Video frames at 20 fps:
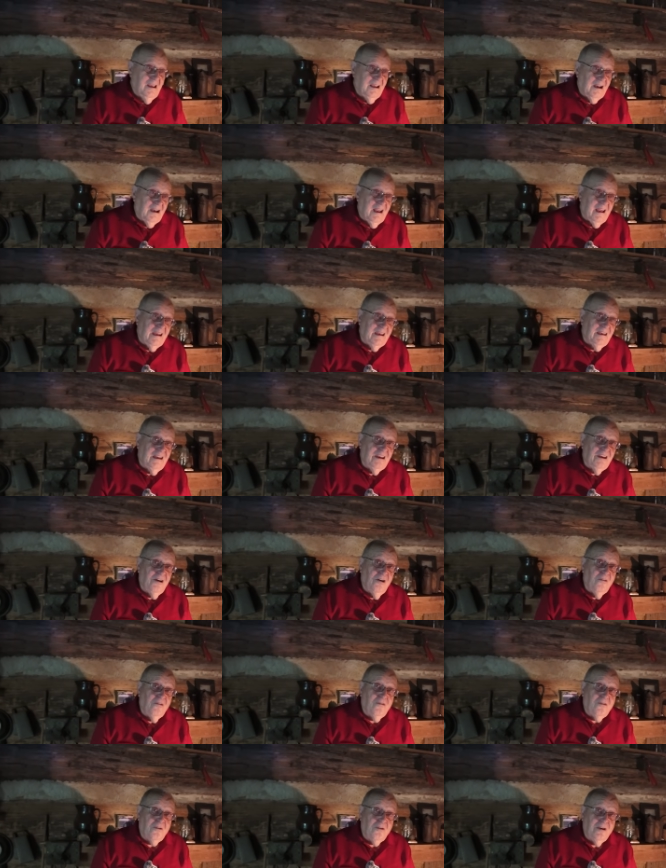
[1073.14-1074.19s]
landed
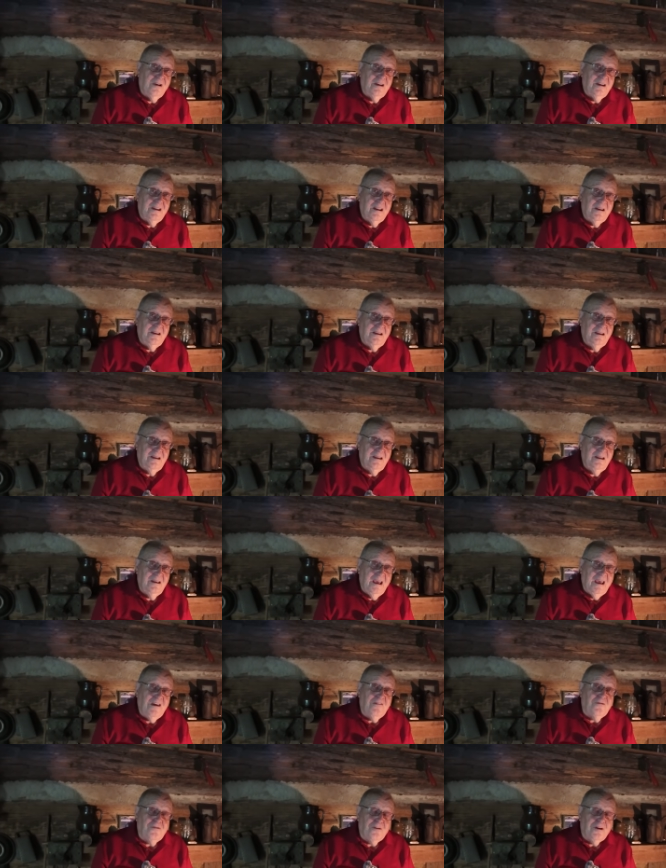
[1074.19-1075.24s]
over in
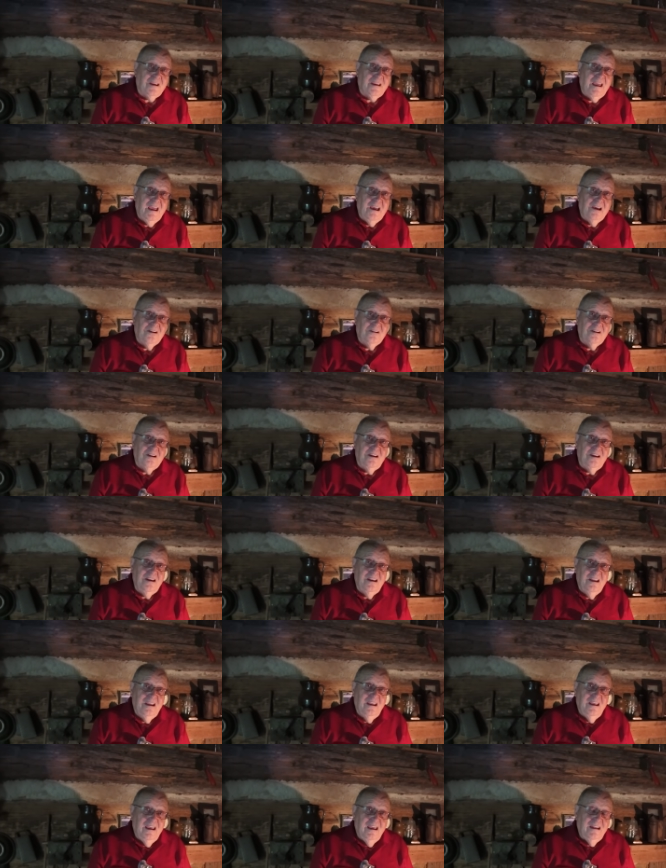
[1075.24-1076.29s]
Avery County
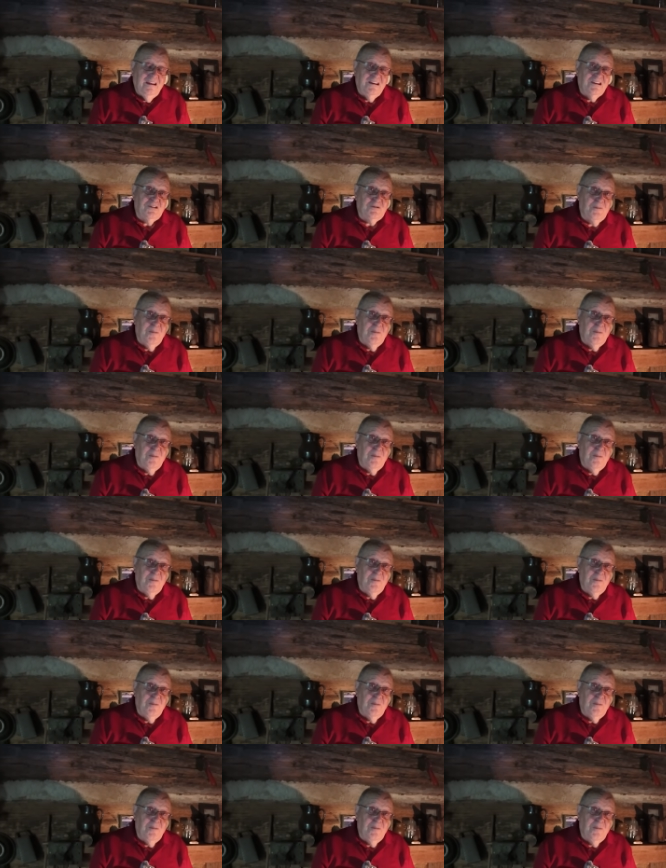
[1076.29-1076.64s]
and is